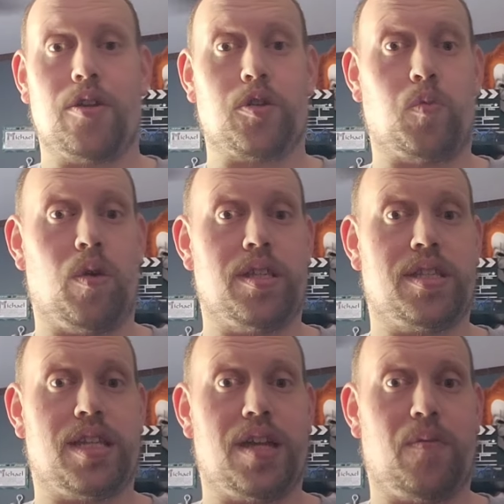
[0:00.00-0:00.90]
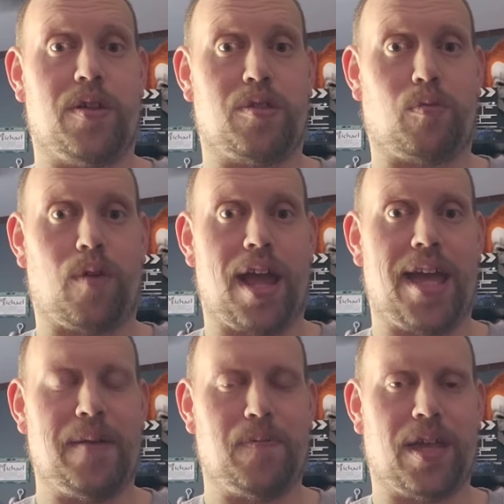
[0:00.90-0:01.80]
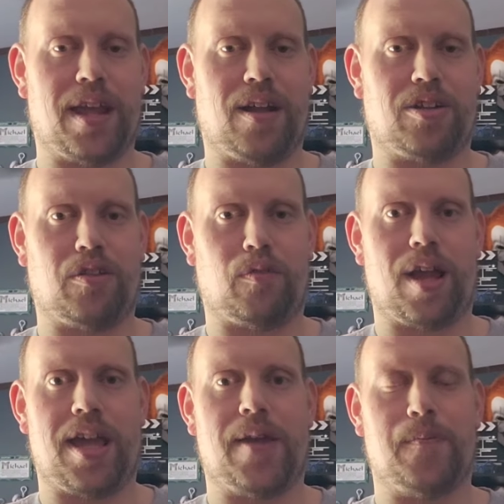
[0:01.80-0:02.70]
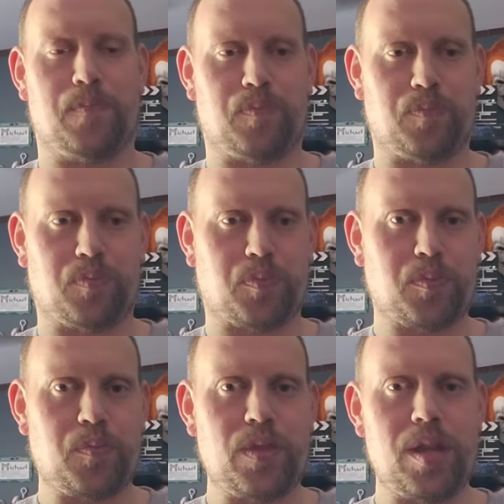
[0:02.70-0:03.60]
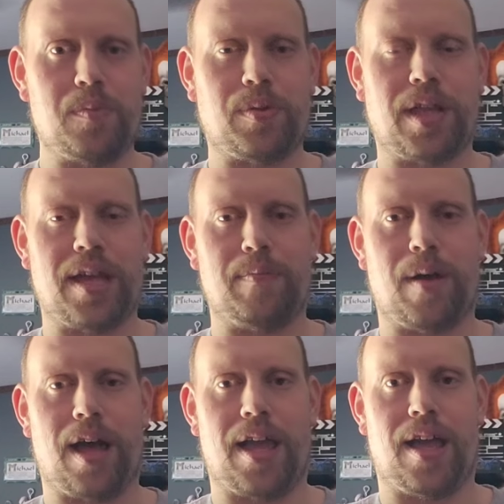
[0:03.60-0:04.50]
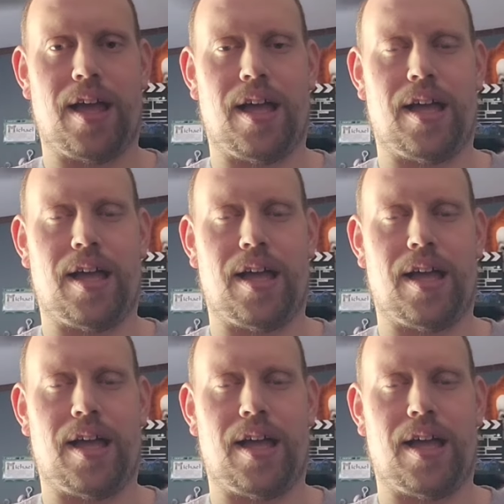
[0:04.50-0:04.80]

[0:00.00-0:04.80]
There's one scene with Ray, the character of Ray, played by